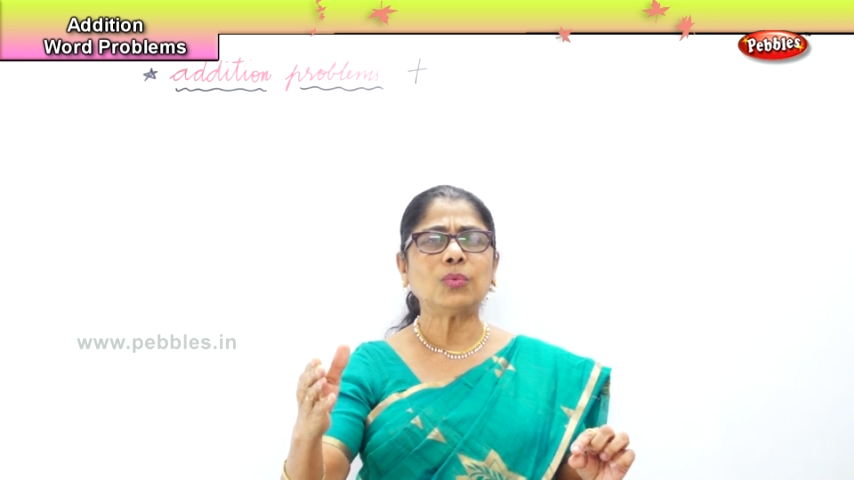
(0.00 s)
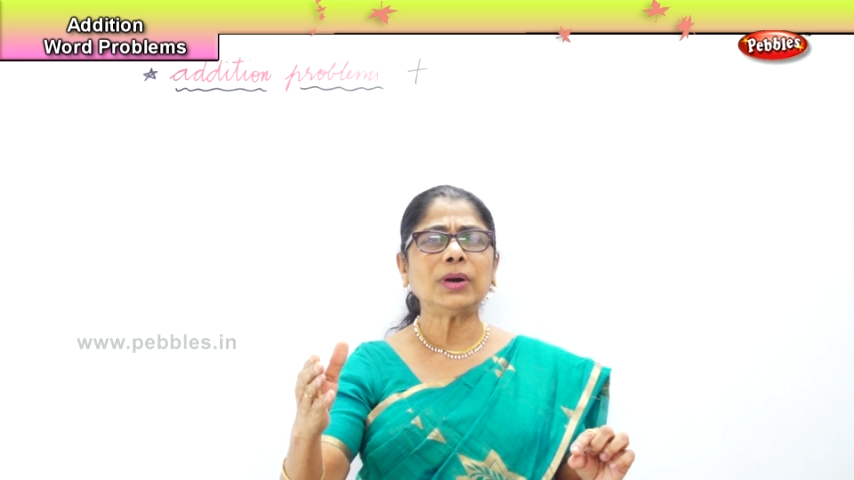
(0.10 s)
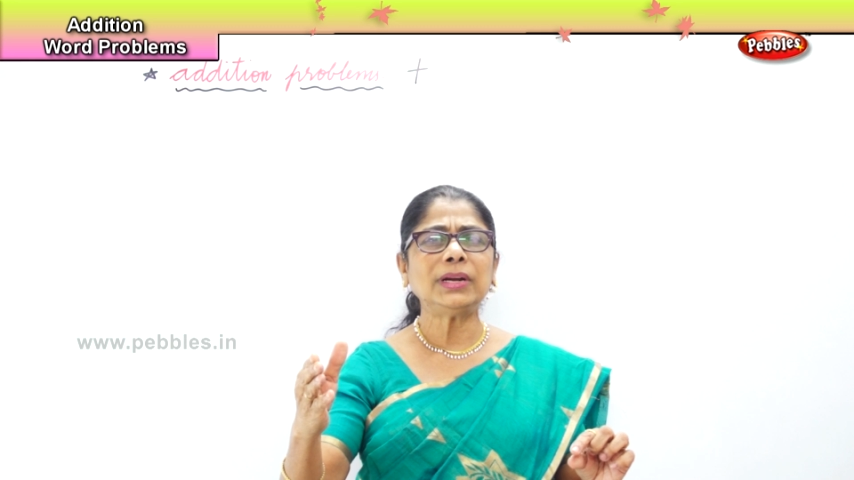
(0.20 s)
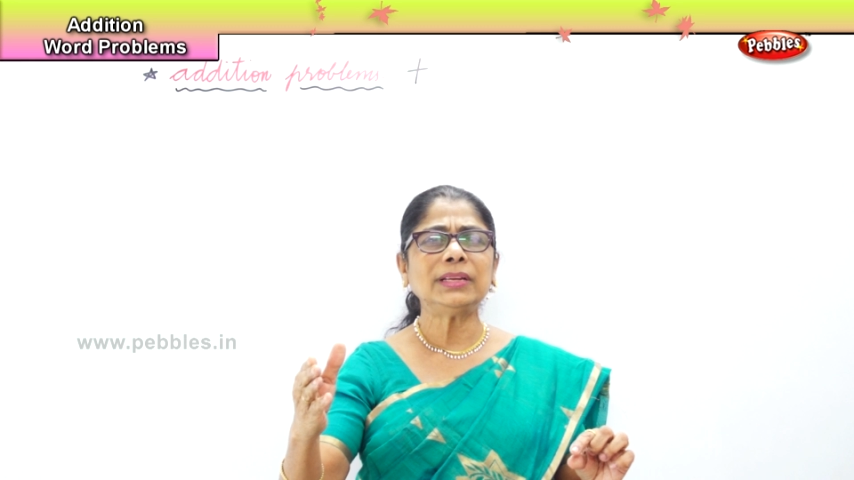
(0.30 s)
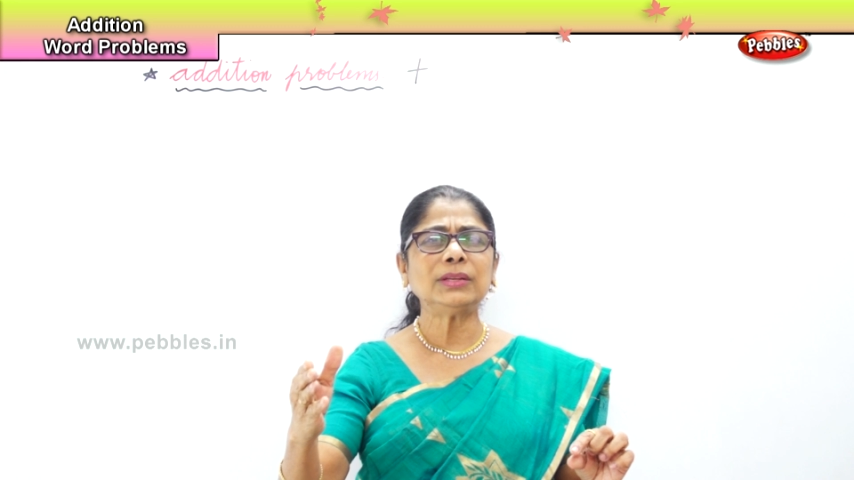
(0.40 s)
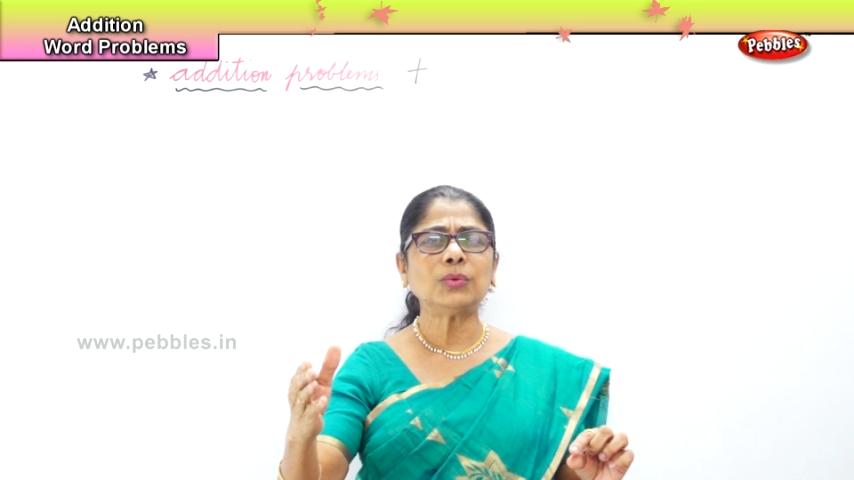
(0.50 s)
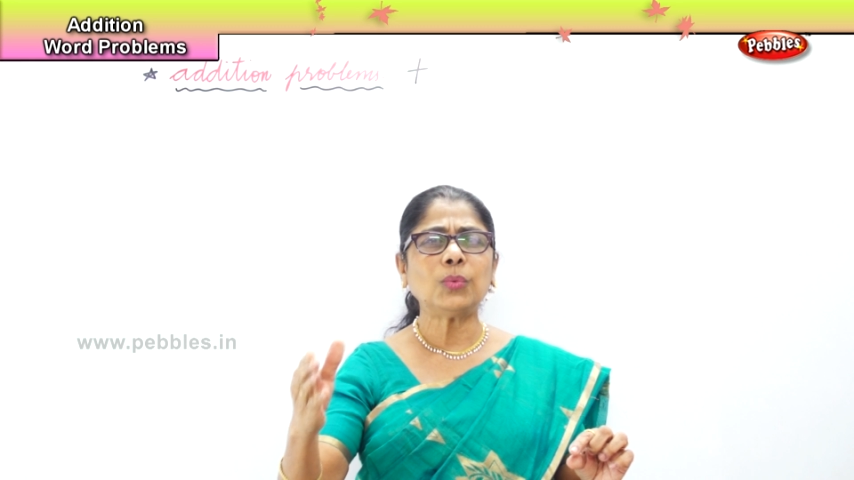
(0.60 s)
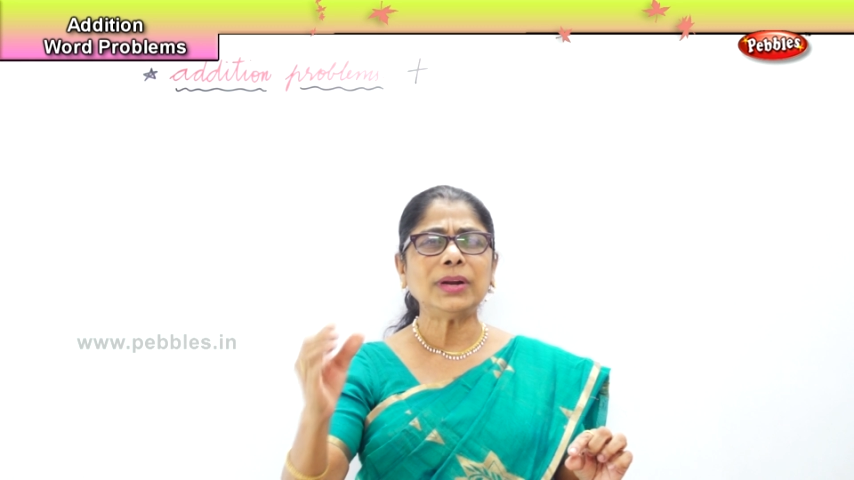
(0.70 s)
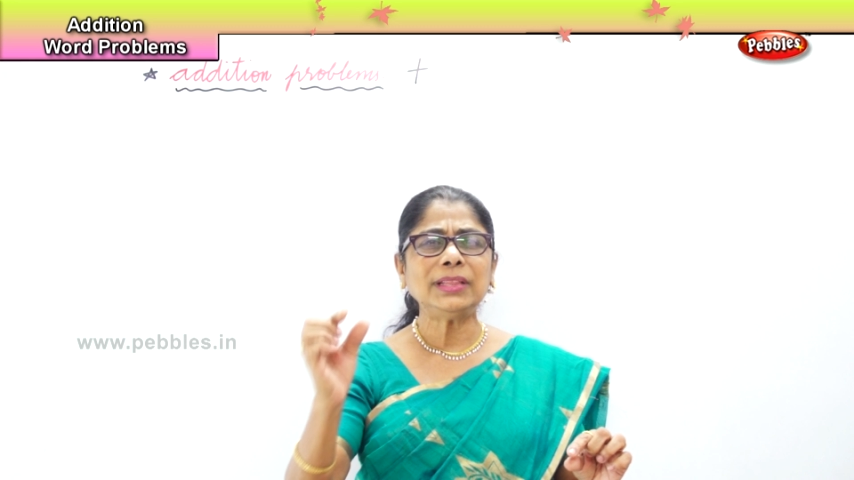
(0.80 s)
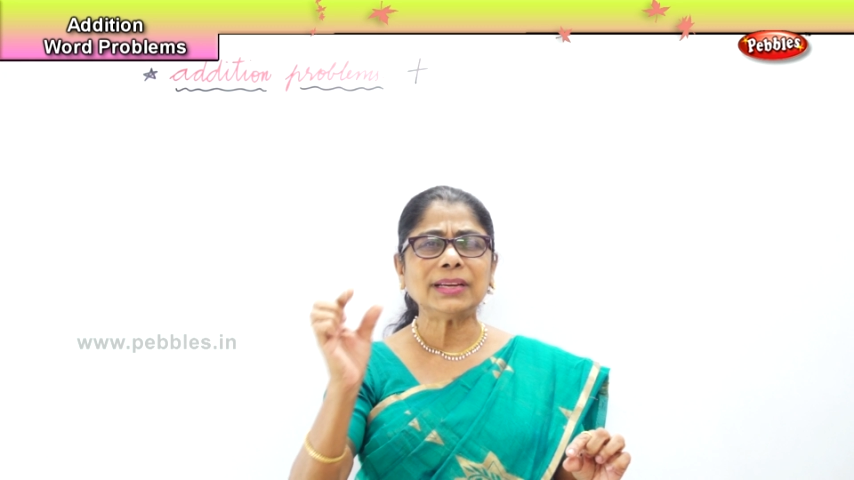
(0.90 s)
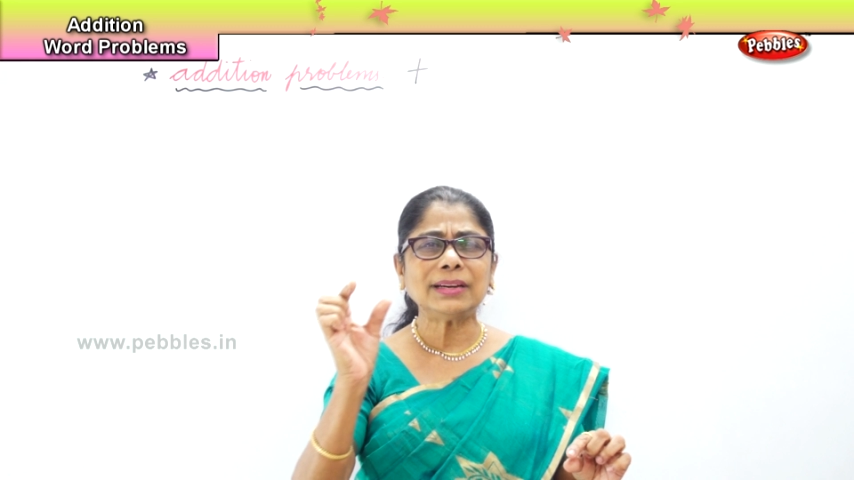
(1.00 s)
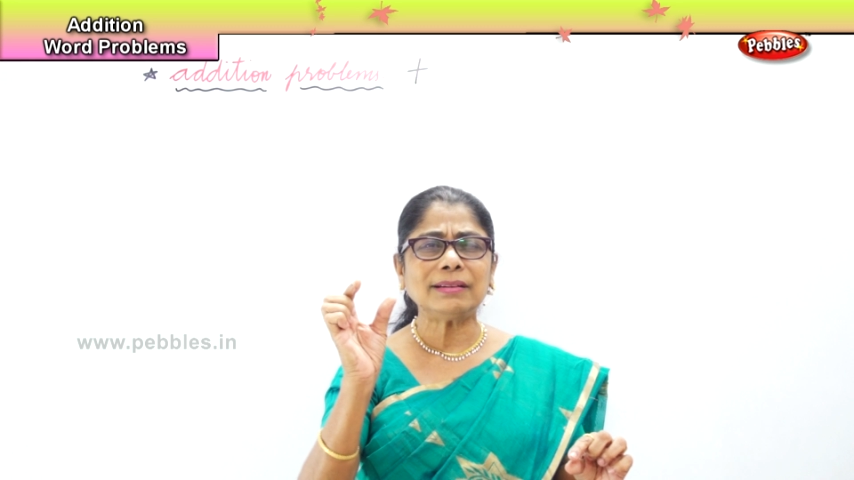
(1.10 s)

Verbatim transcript: what is the